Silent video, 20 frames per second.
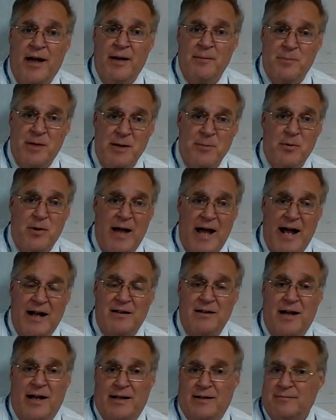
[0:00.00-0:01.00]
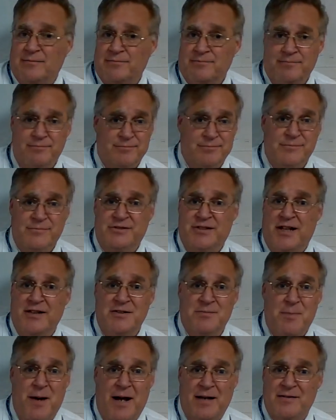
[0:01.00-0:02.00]
And people act like
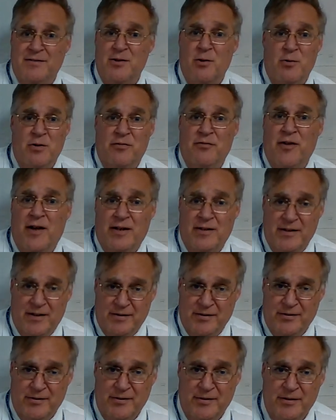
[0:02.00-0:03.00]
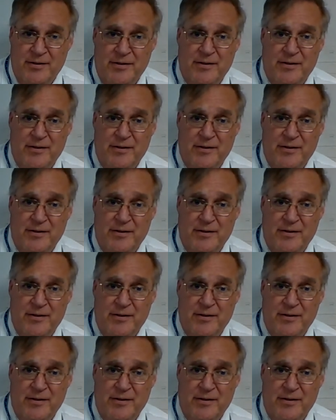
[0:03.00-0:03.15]
sunspots don't affect us.